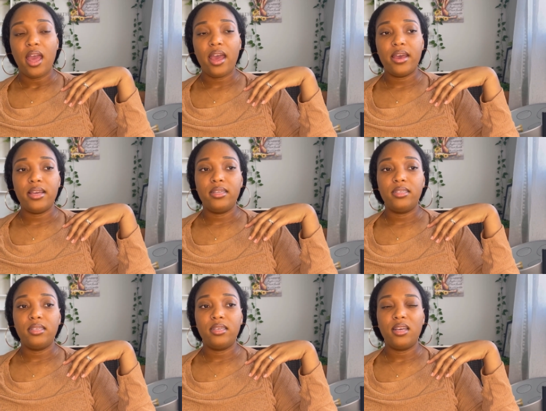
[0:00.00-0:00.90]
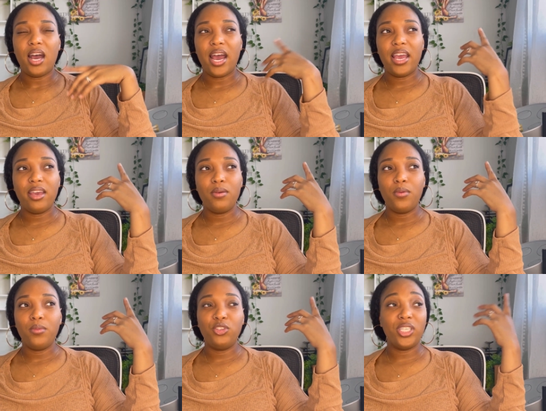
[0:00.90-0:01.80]
and I
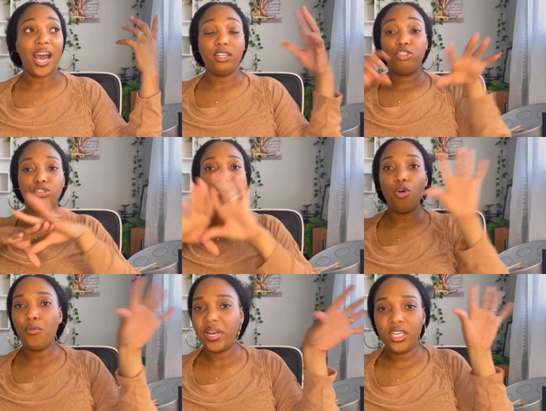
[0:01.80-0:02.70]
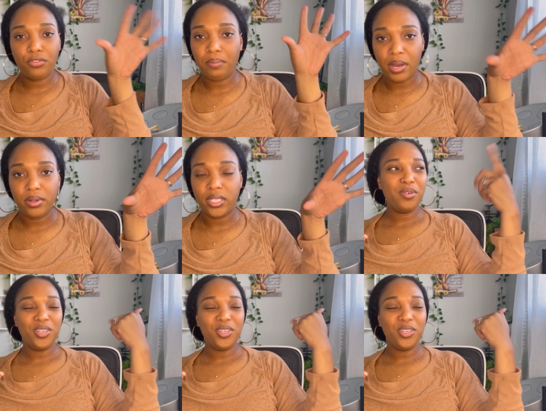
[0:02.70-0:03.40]
just had so many different Bibles,